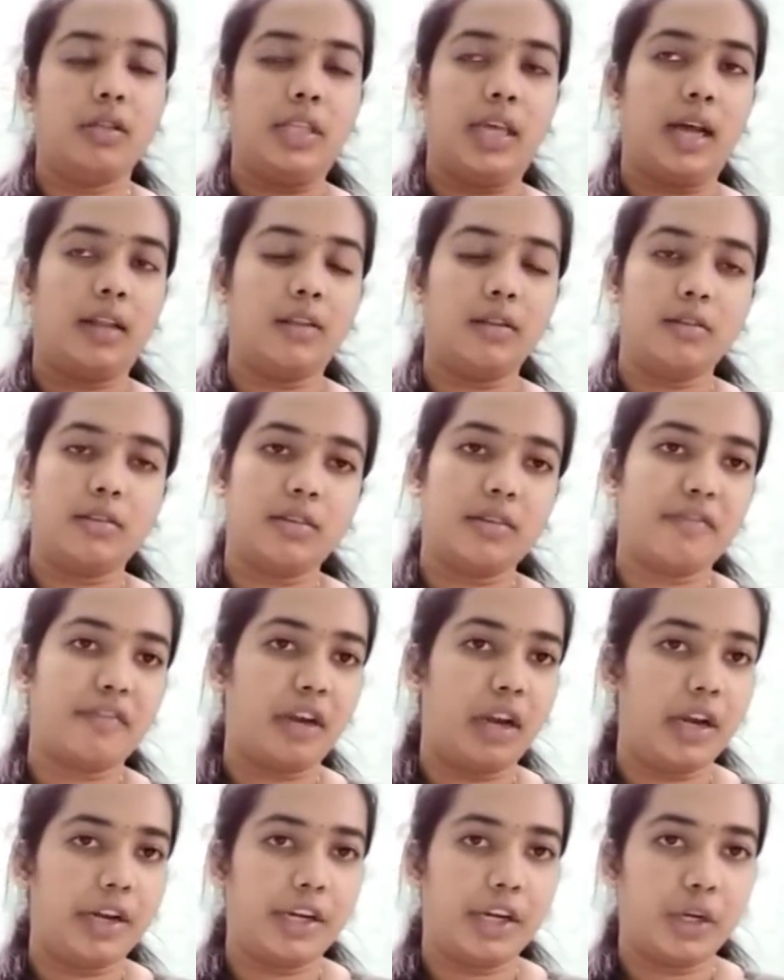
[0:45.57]
the other
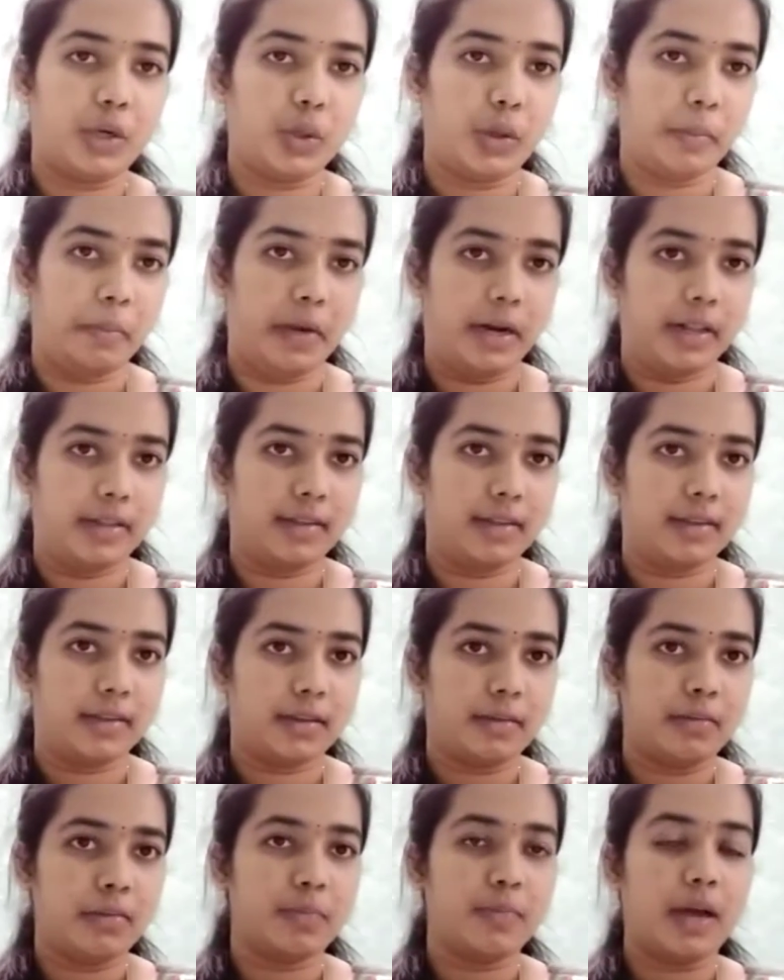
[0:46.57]
stuff related to embedded
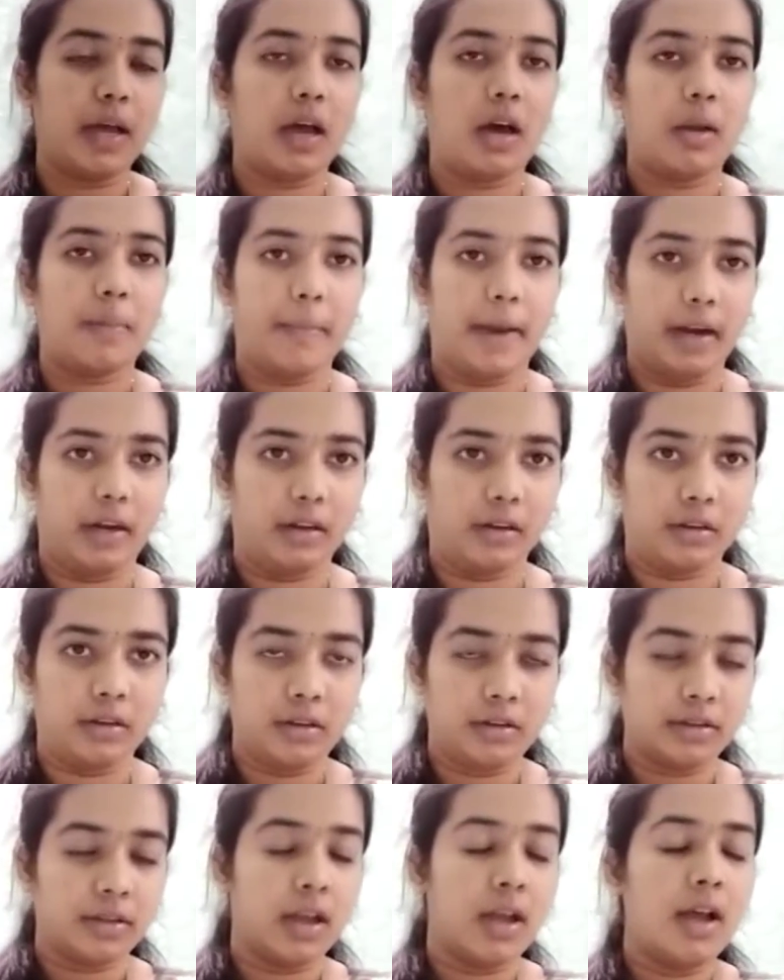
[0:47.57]
systems by our
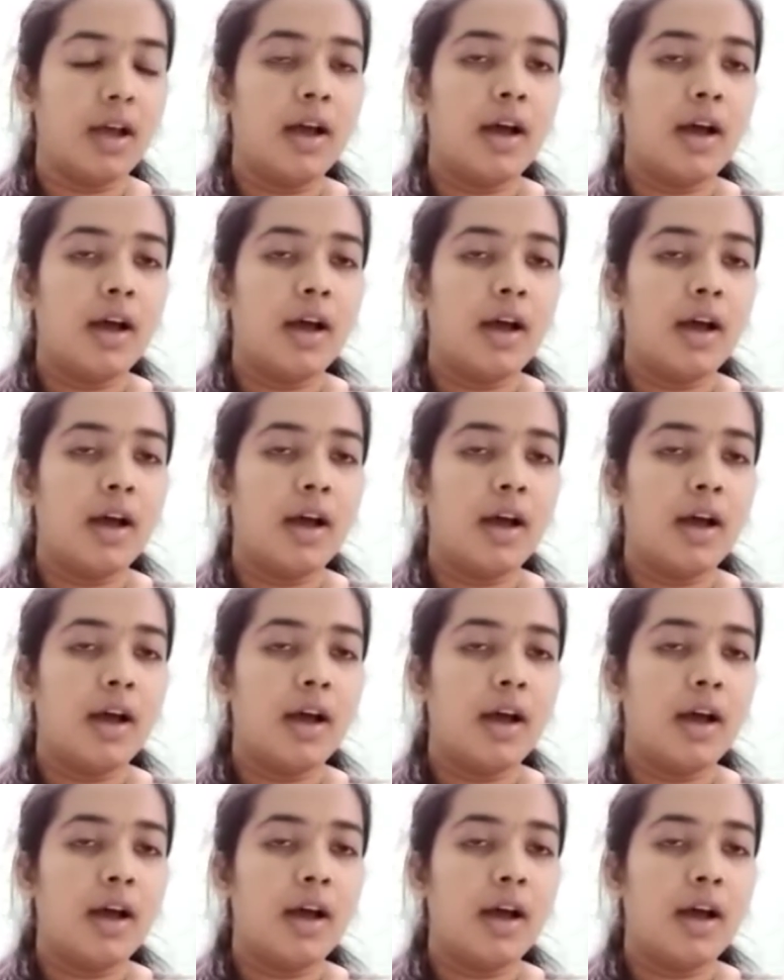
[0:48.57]
mentors.